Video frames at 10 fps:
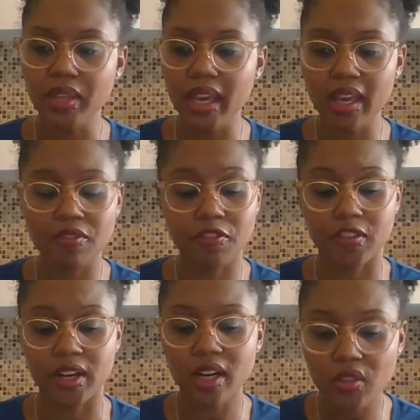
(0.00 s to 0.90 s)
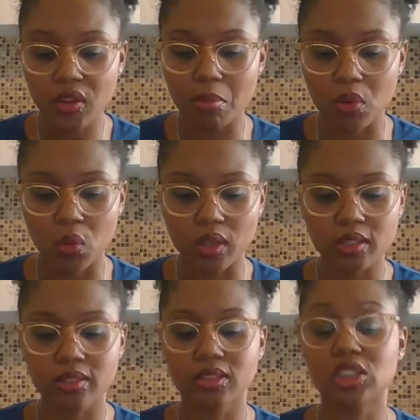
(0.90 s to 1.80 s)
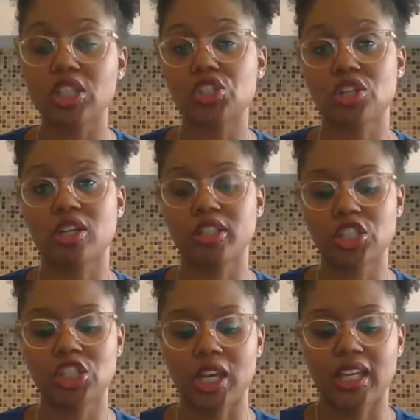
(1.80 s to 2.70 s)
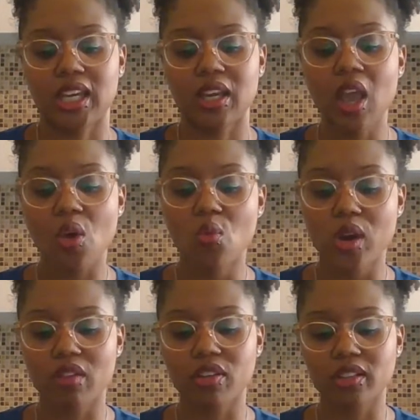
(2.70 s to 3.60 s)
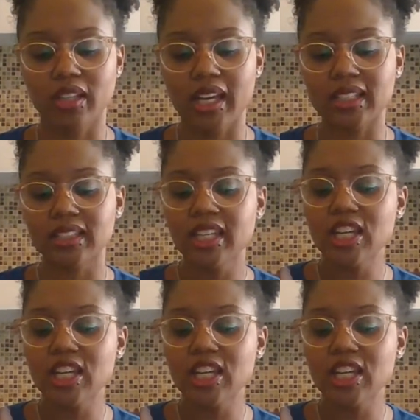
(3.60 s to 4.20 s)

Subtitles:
And furthermore, said Charlotte, shaking one of her legs,